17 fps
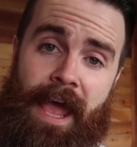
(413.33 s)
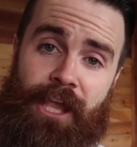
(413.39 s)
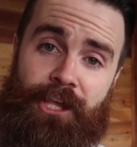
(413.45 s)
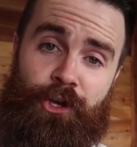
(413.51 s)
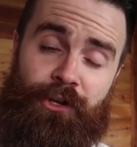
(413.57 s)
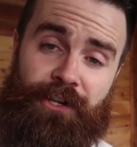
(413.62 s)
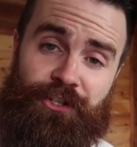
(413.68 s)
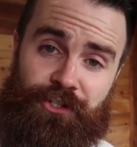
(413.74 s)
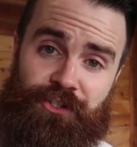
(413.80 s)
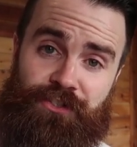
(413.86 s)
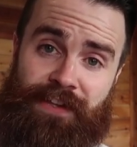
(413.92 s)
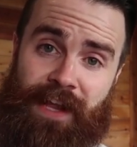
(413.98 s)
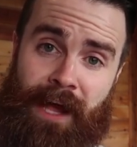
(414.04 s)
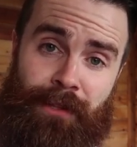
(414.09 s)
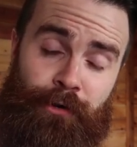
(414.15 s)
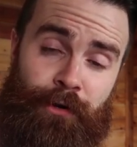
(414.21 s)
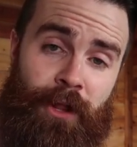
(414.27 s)
and you can just
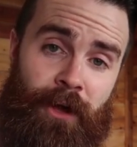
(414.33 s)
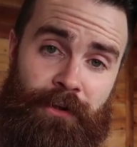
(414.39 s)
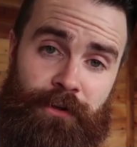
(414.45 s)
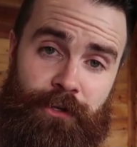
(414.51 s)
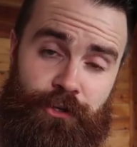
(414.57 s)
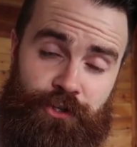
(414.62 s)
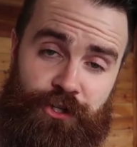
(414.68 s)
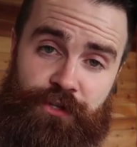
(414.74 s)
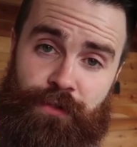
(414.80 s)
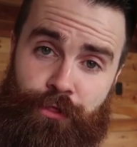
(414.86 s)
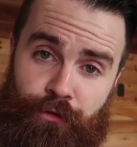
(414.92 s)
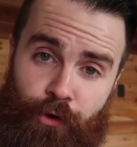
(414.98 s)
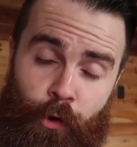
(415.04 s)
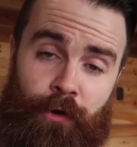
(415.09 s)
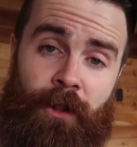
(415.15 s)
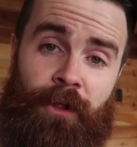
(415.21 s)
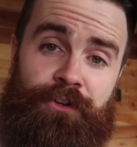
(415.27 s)
download it on, you just
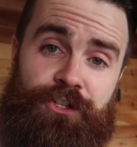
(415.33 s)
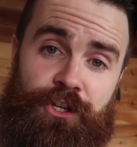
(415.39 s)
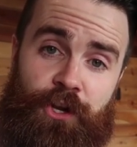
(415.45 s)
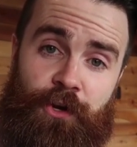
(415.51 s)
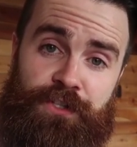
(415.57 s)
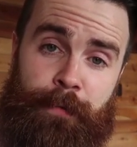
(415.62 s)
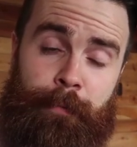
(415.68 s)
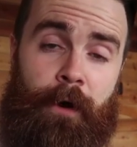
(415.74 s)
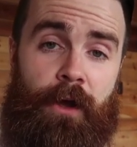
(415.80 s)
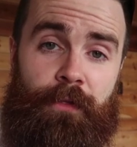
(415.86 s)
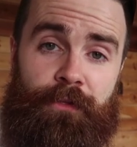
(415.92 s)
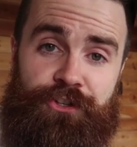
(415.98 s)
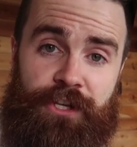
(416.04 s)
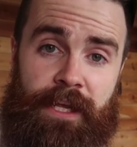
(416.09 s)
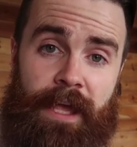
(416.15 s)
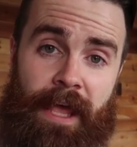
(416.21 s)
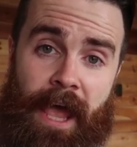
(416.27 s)
throw it onto your
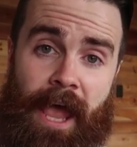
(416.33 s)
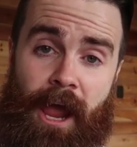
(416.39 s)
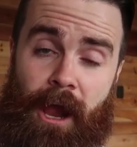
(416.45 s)
topology,